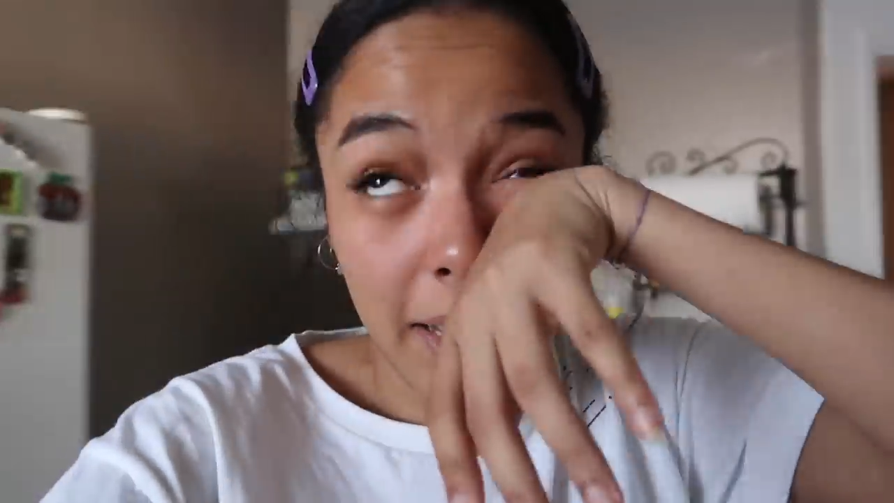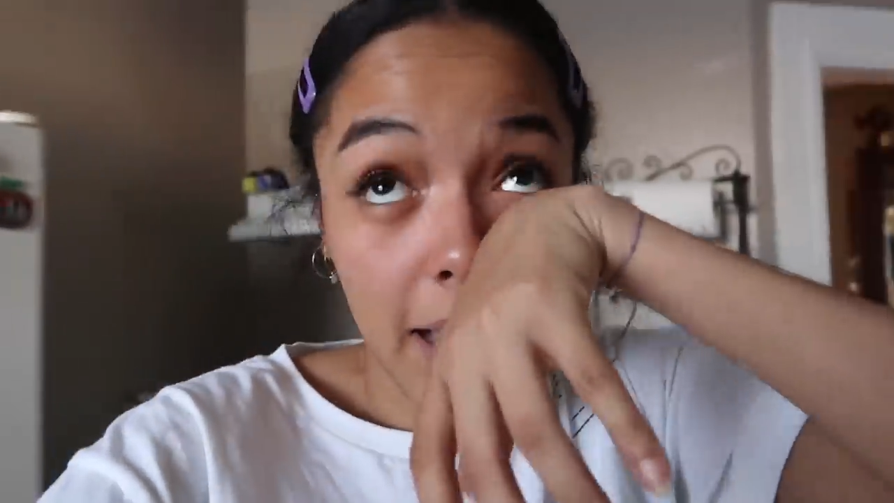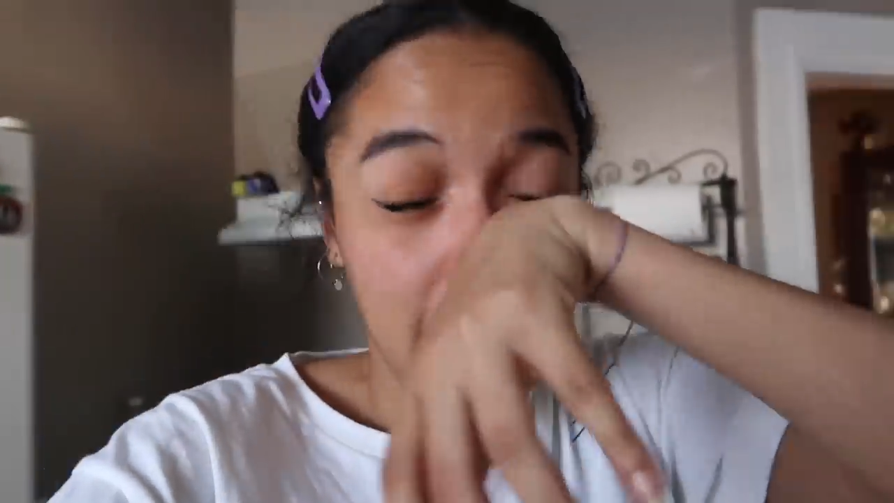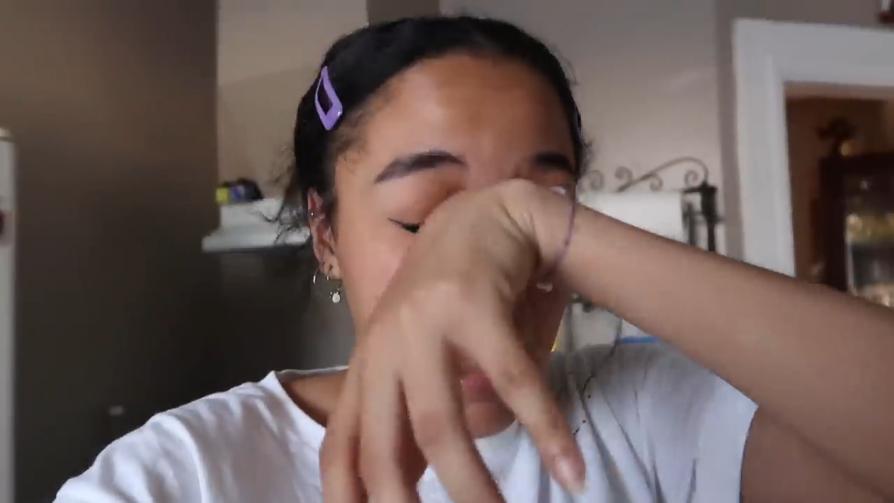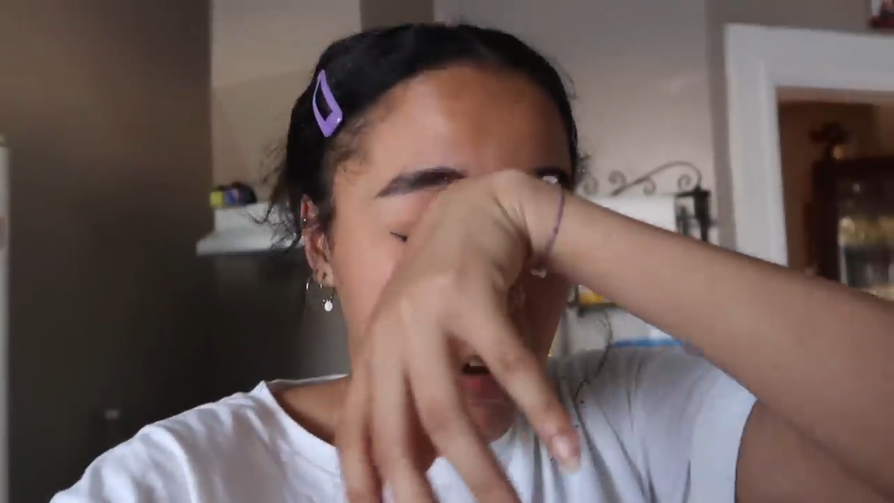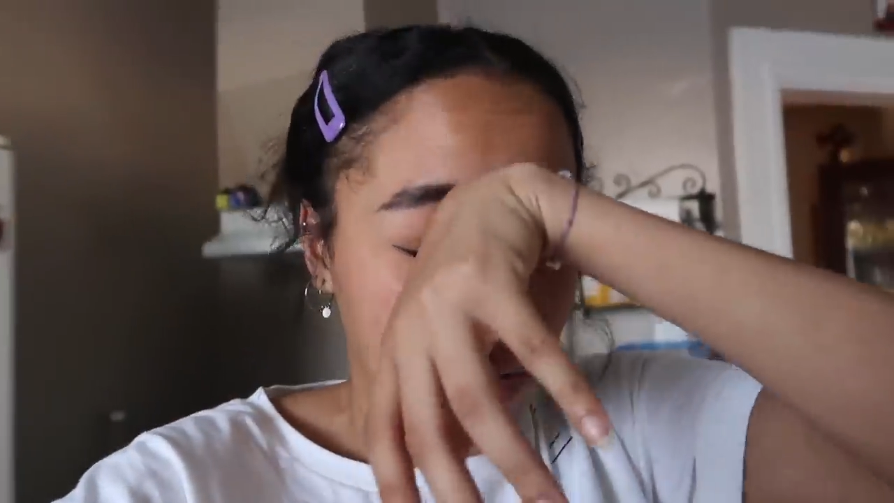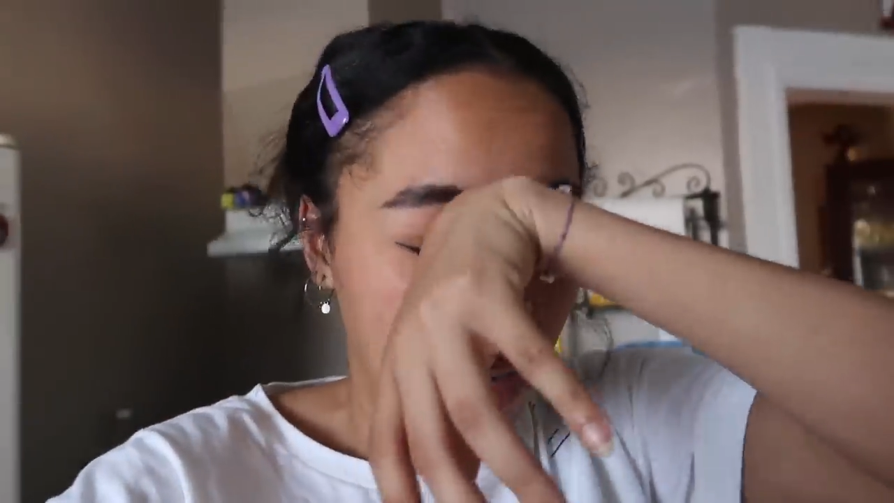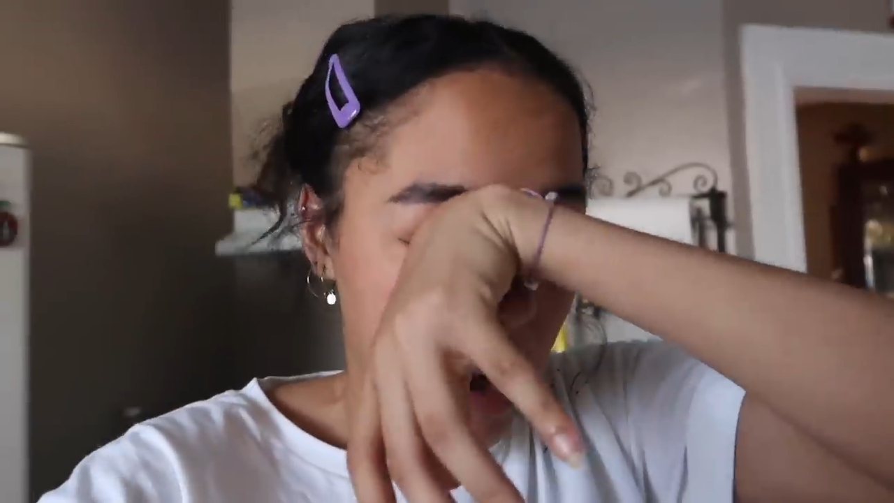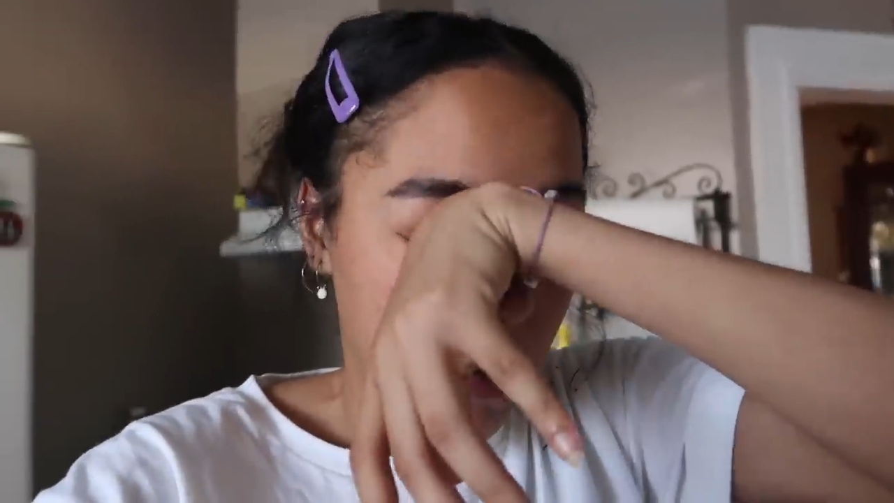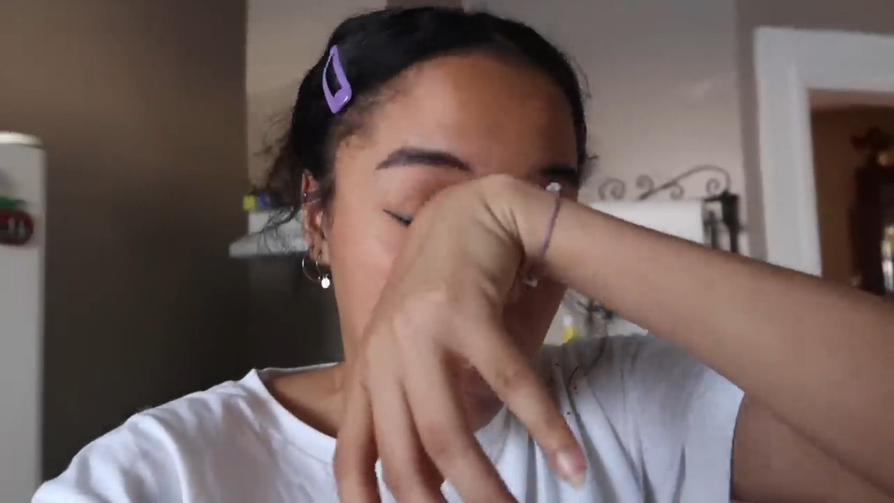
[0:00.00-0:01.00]
saying that I don't
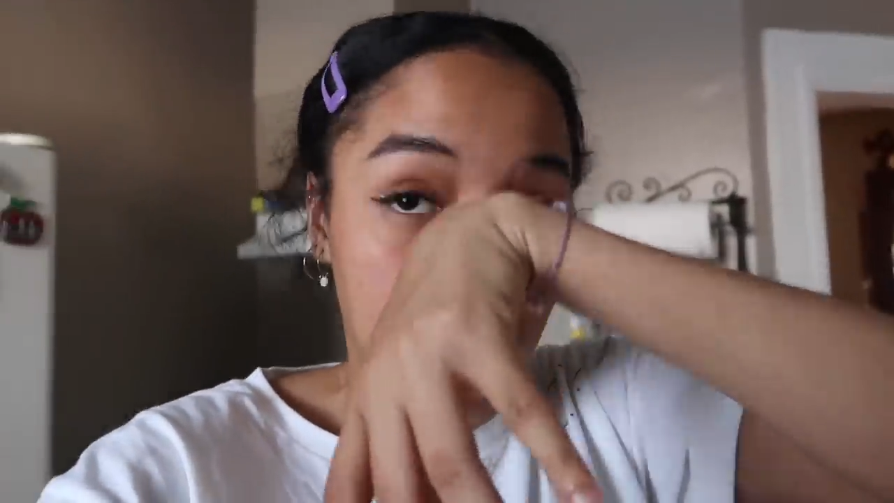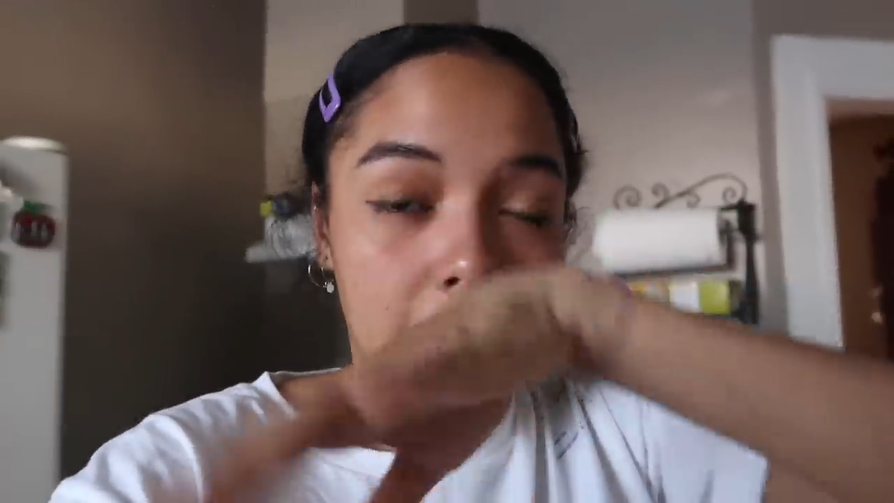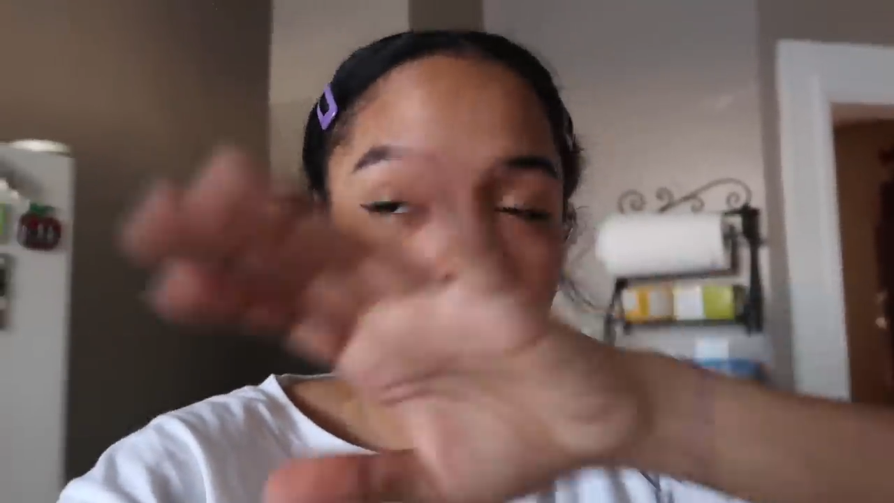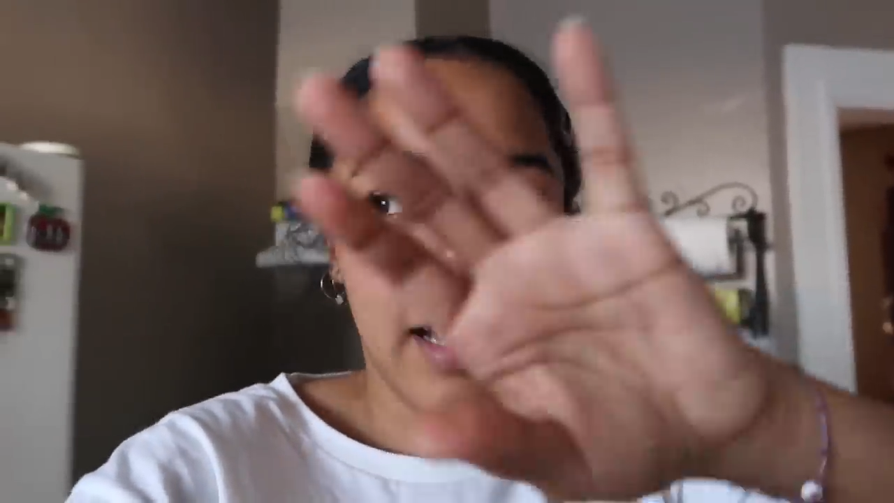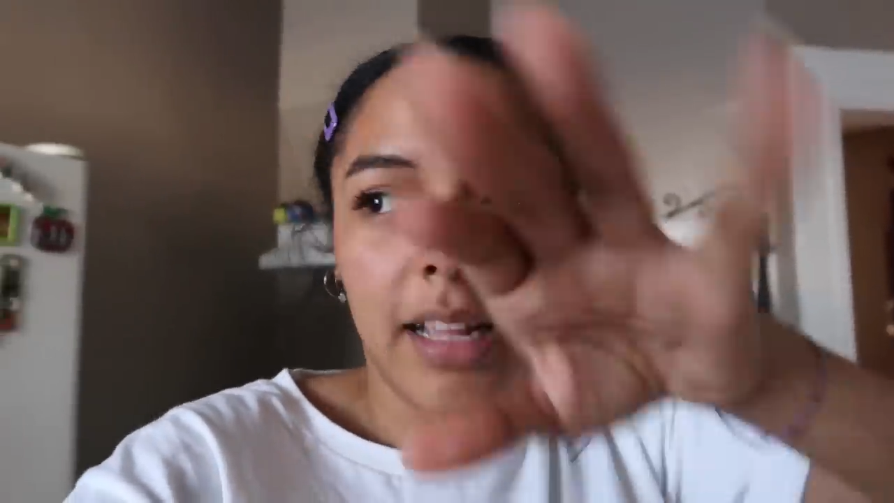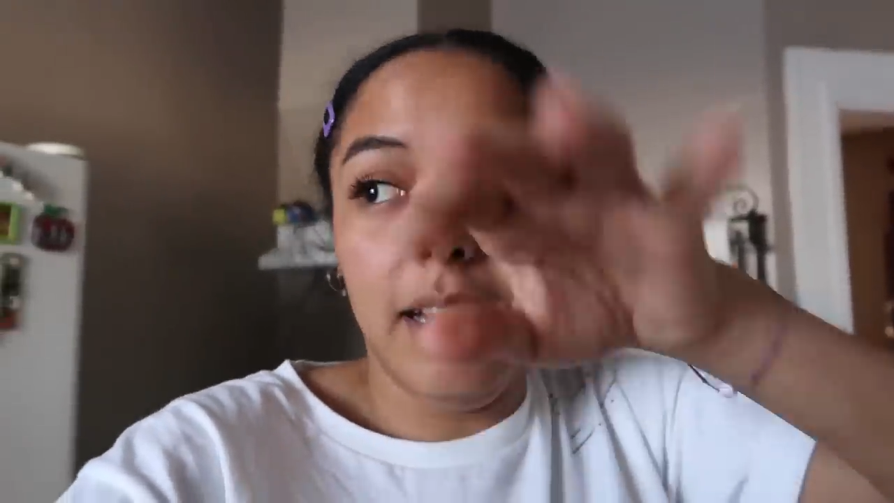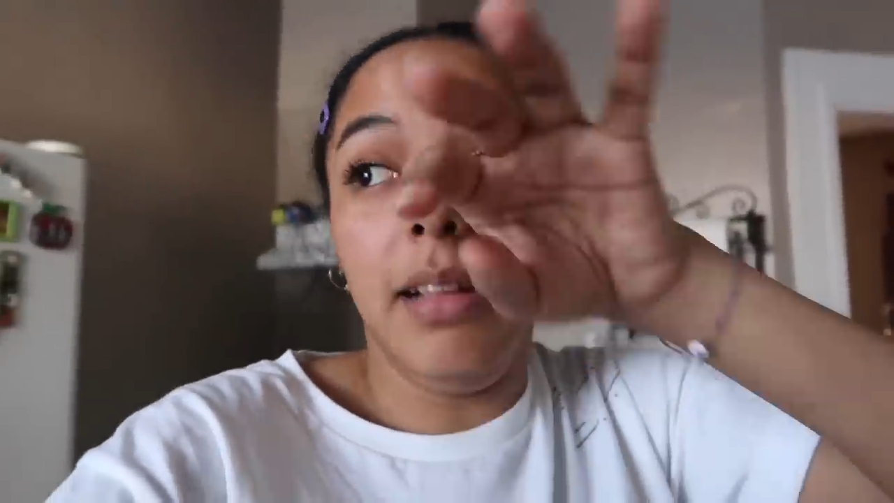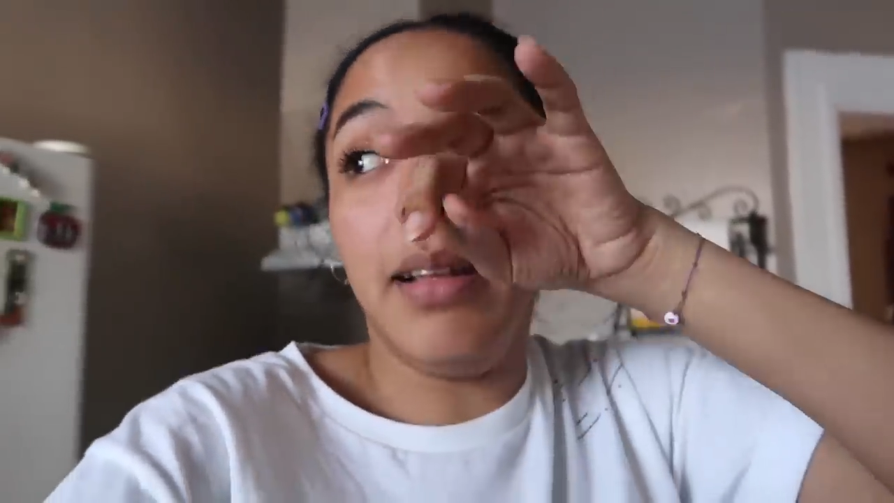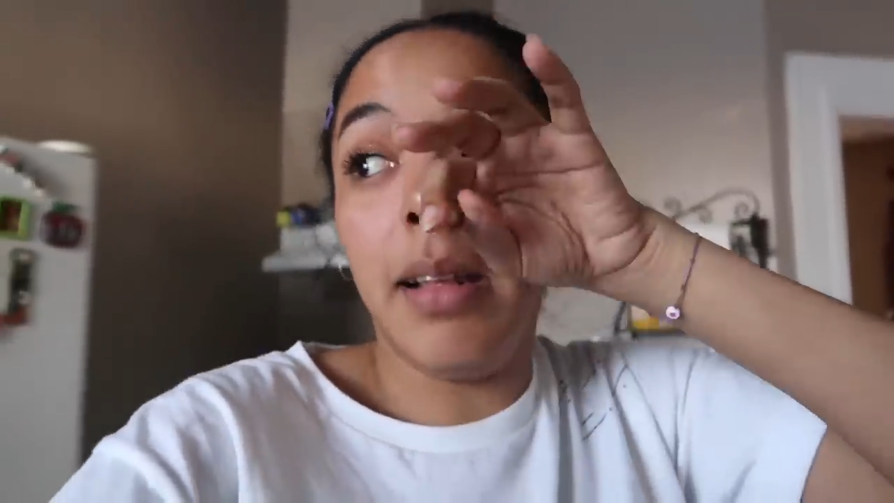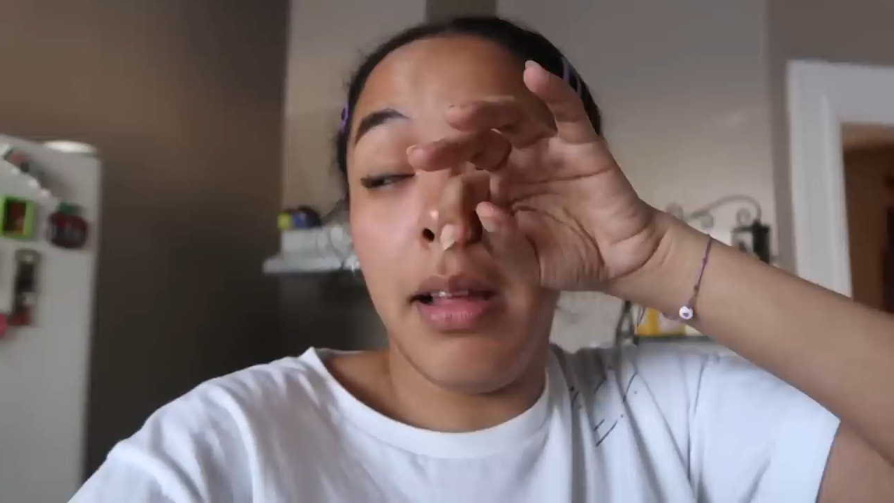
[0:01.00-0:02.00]
cry while cutting
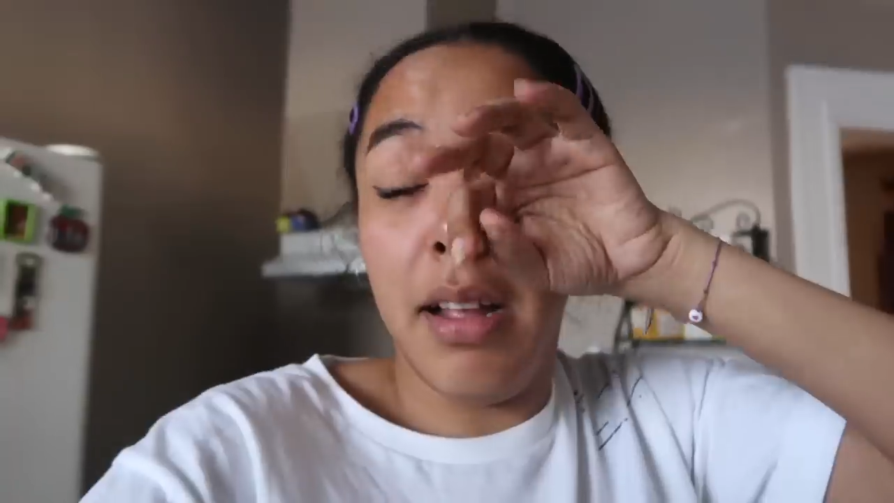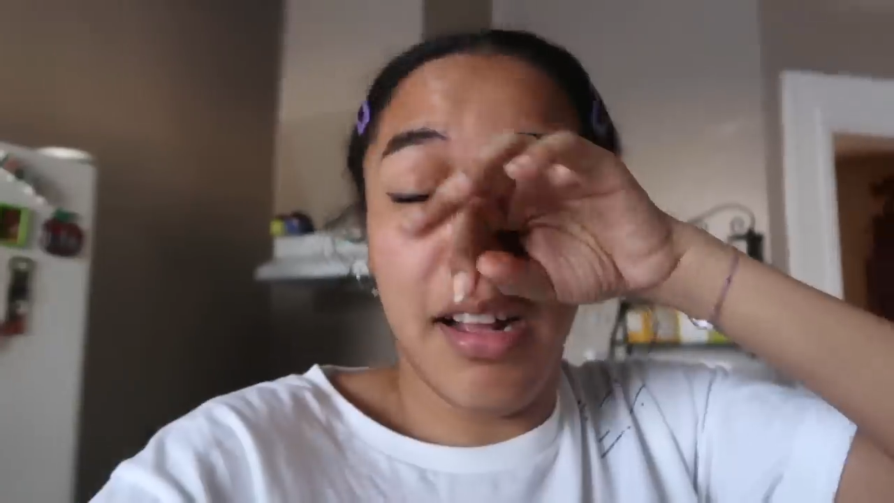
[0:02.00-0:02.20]
onions,